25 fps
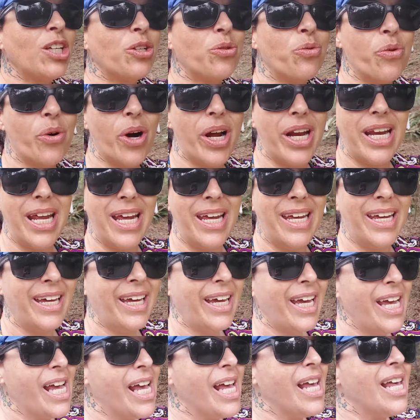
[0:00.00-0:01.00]
is when
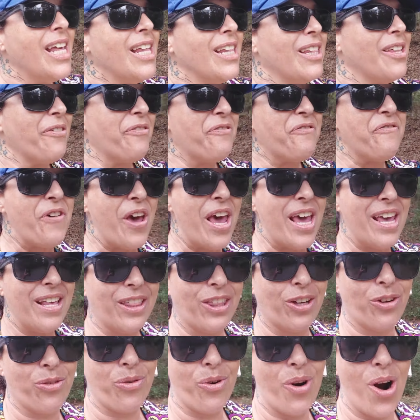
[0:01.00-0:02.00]
the
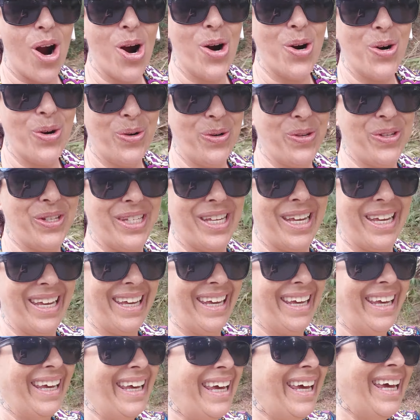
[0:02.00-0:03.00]
faith grows
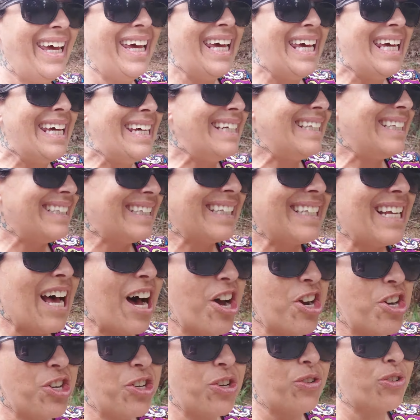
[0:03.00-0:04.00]

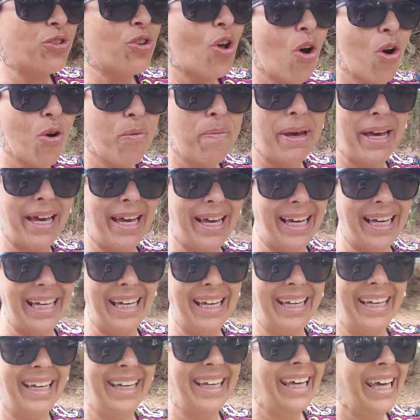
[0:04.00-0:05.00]
inside you so
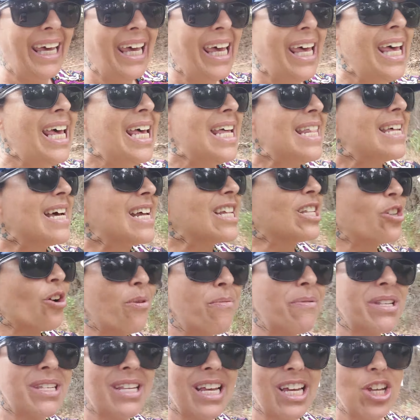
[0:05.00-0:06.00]
big that it's
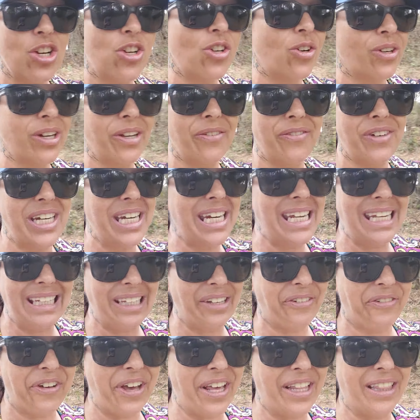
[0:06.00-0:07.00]
almost like you don't even
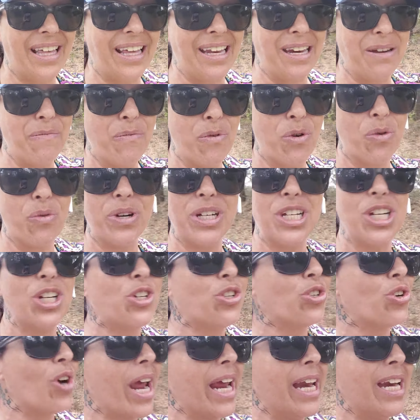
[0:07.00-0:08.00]
need the faith anymore. Once you
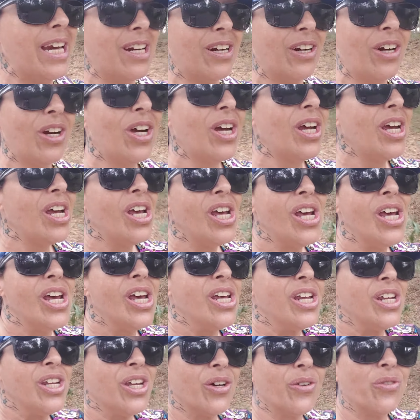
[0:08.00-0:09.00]
train
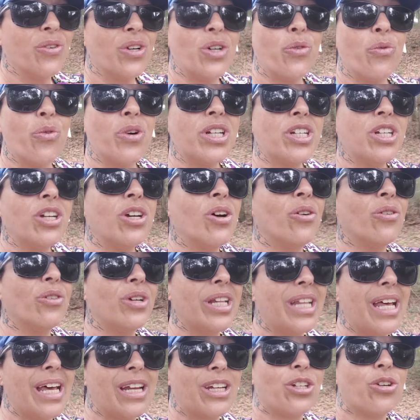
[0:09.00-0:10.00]
your, once you go
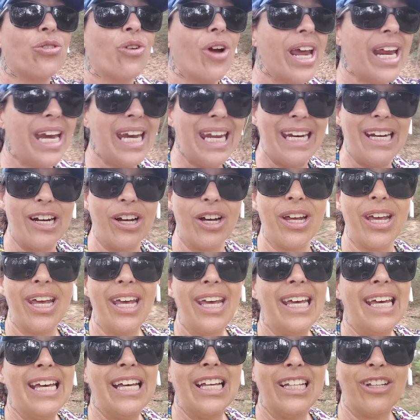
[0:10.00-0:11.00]
into that training, uh,
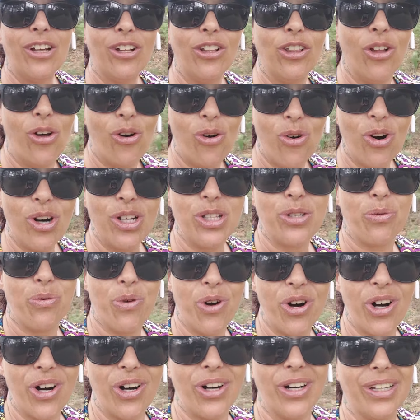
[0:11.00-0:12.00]
the Lord's
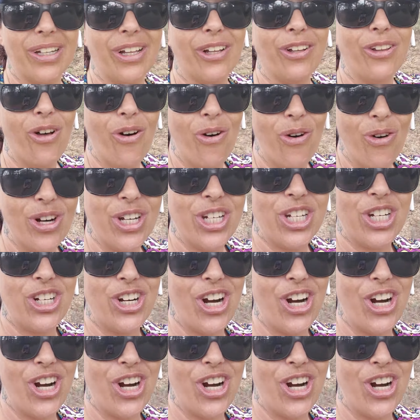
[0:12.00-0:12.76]
word, the Lord's